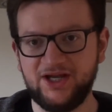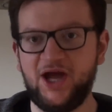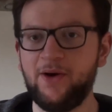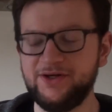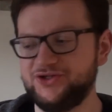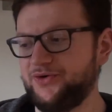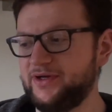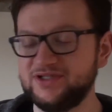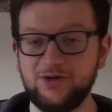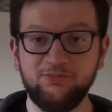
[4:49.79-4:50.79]
Go and enjoy
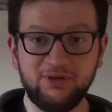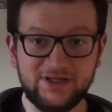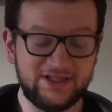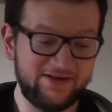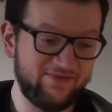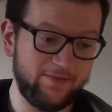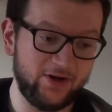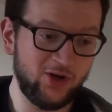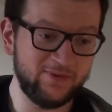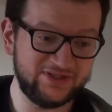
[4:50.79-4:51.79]
it. So please like,
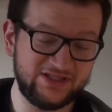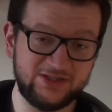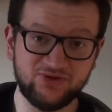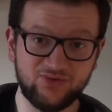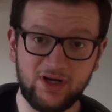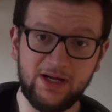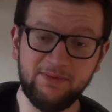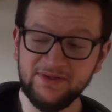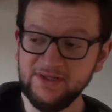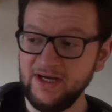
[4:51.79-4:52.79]
favorite, comment and subscribe.